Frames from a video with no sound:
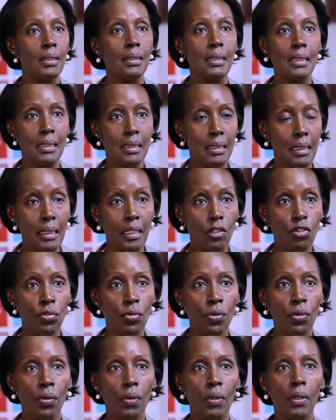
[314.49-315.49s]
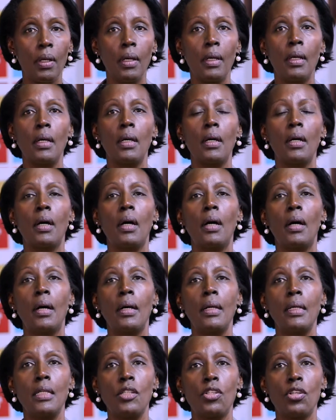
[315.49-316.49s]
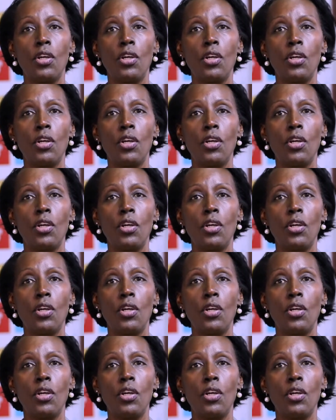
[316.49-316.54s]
this lead role in